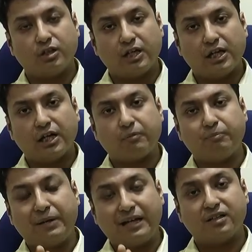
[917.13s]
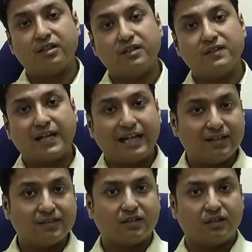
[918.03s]
they are better
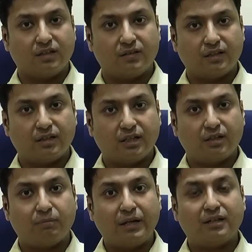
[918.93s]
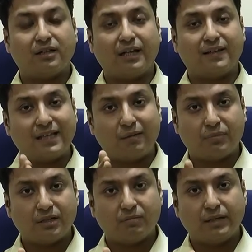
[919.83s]
designed studies and they are better
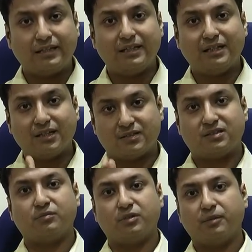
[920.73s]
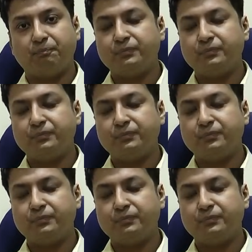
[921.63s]
accepted by the customer.